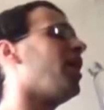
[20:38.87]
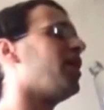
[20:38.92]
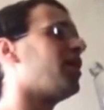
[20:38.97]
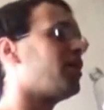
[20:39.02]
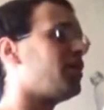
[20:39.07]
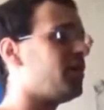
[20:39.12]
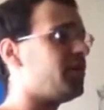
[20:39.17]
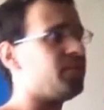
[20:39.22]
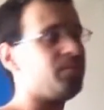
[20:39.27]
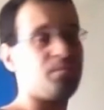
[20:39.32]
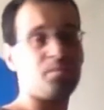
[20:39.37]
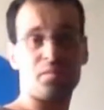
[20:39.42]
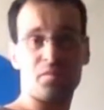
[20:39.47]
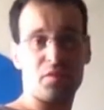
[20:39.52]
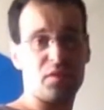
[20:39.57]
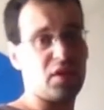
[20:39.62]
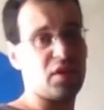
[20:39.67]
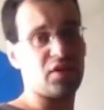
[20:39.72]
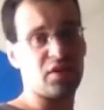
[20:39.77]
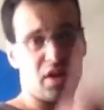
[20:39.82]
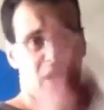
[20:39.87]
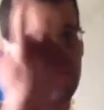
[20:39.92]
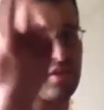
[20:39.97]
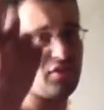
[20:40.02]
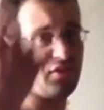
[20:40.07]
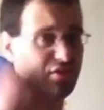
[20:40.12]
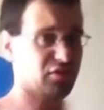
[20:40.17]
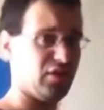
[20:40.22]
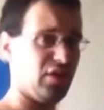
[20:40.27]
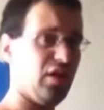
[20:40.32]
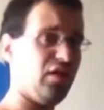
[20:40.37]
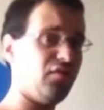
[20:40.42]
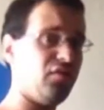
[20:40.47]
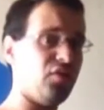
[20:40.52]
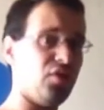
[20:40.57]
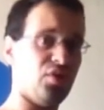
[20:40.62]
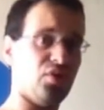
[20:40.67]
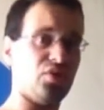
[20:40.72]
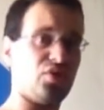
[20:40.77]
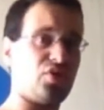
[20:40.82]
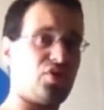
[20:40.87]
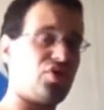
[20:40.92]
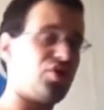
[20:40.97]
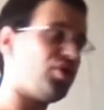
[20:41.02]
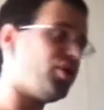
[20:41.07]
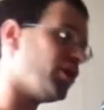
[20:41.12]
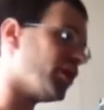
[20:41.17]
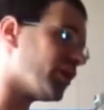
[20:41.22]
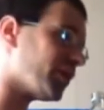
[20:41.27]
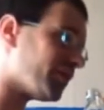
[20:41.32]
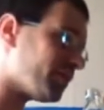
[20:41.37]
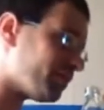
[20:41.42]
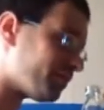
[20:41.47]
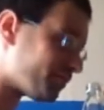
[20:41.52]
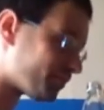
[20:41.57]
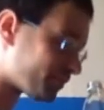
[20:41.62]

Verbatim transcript: get more than 10 views what the fuck get